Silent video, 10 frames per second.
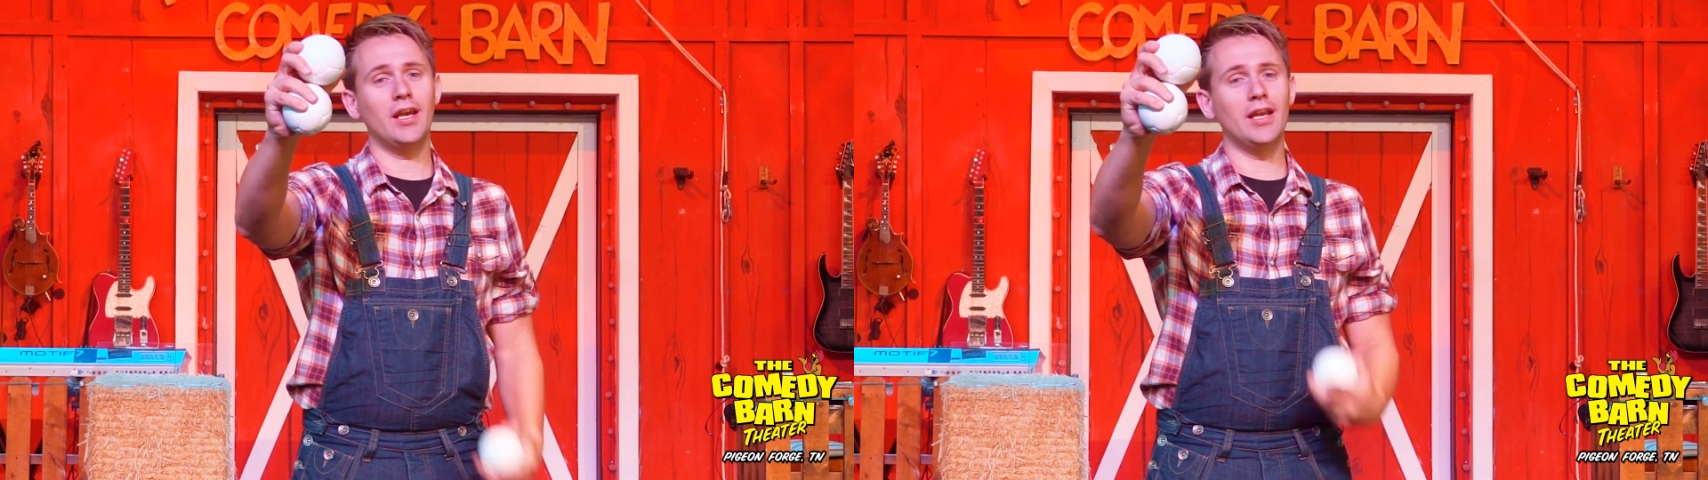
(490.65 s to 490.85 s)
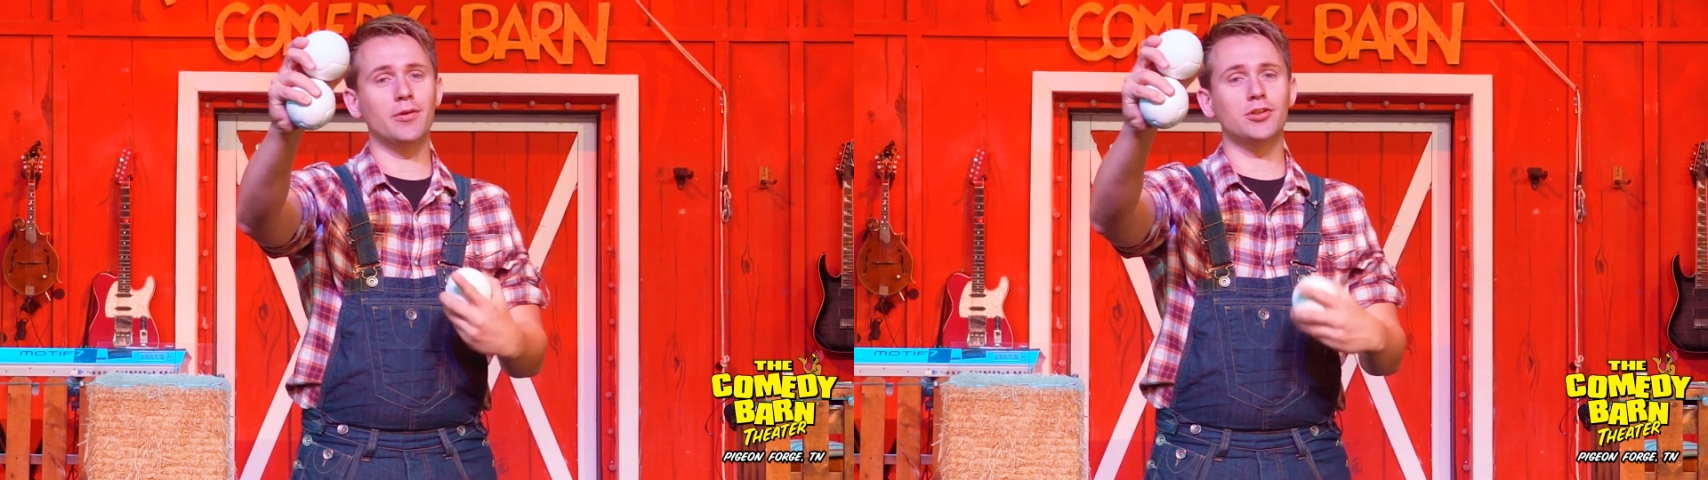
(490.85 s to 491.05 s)

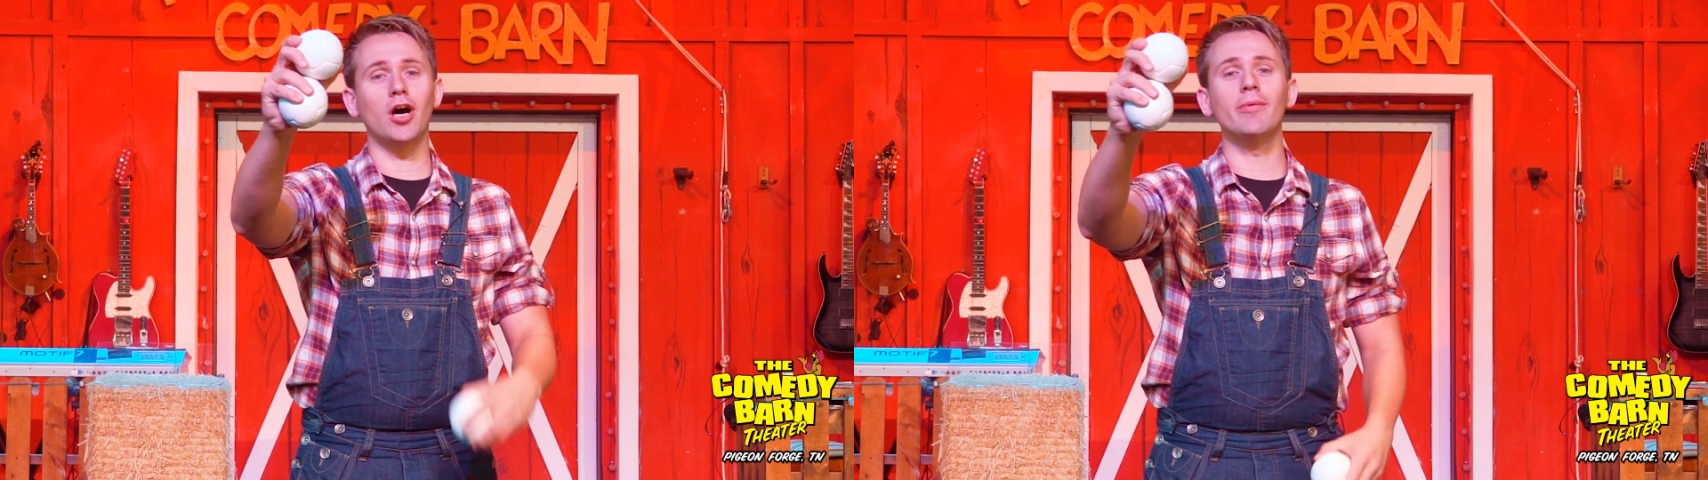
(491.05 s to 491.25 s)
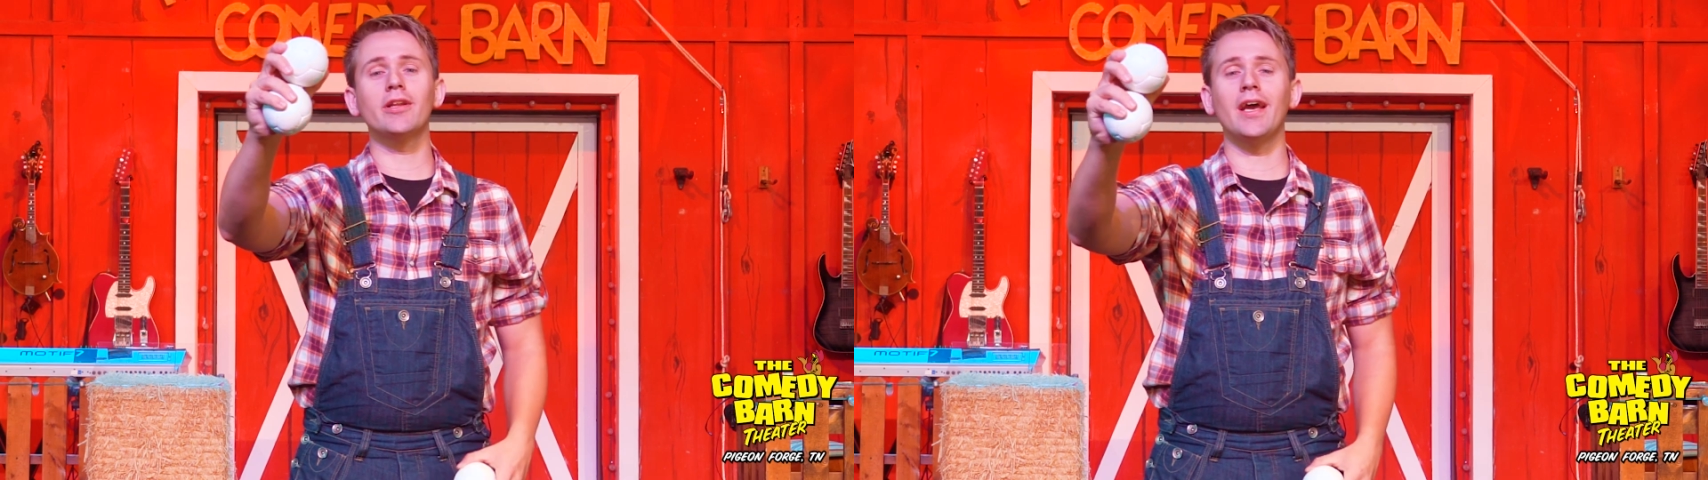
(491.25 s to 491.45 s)
in our
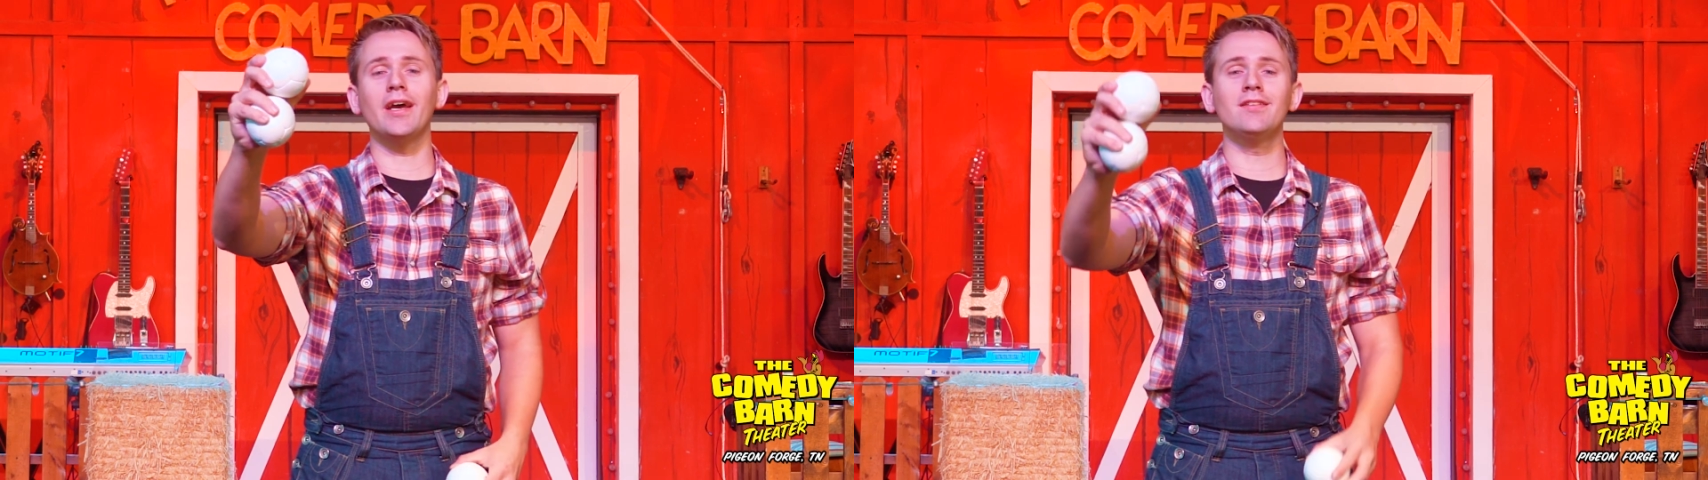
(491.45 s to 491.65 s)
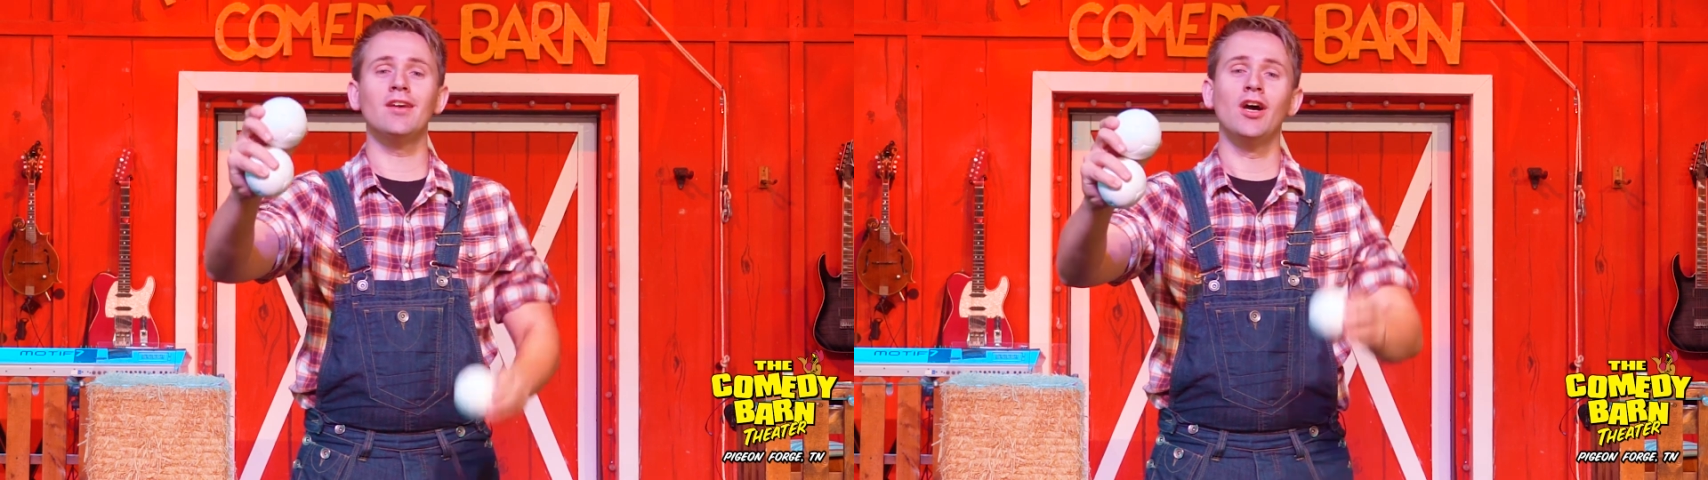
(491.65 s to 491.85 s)
dominant
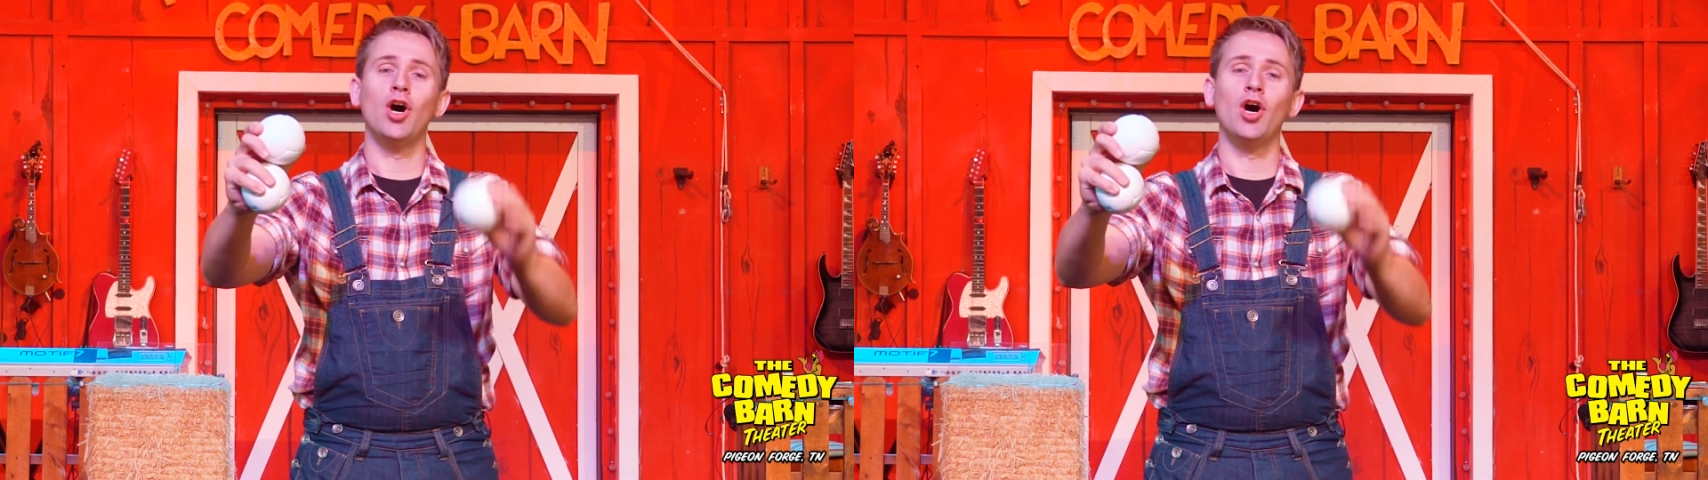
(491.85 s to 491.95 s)
hand,